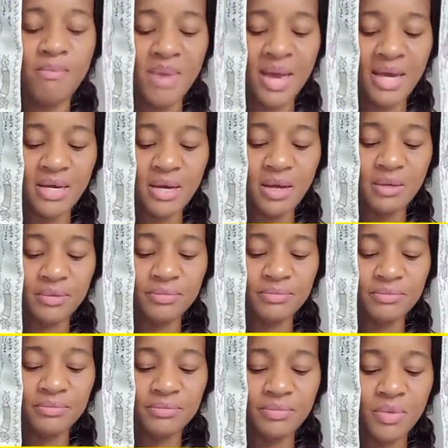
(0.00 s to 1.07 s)
men,
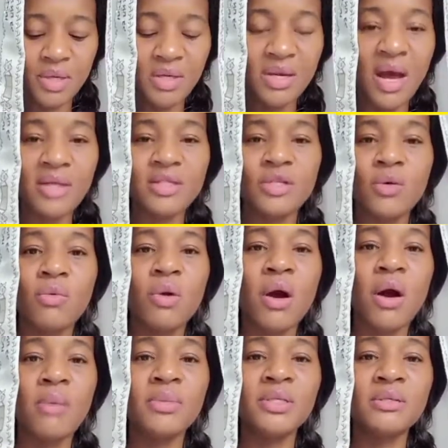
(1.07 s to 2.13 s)
not so
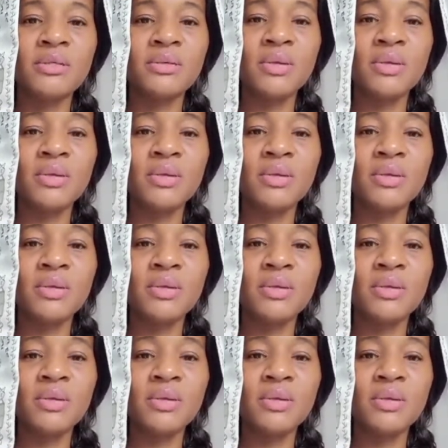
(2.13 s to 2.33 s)
common.